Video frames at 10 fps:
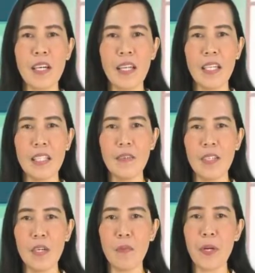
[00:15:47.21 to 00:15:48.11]

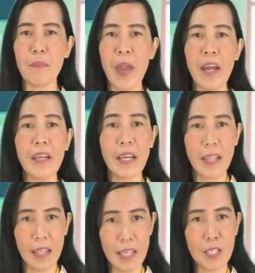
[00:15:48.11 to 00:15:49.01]
activity prepared in
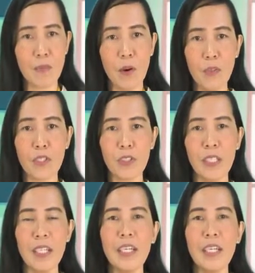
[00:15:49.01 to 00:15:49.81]
this module,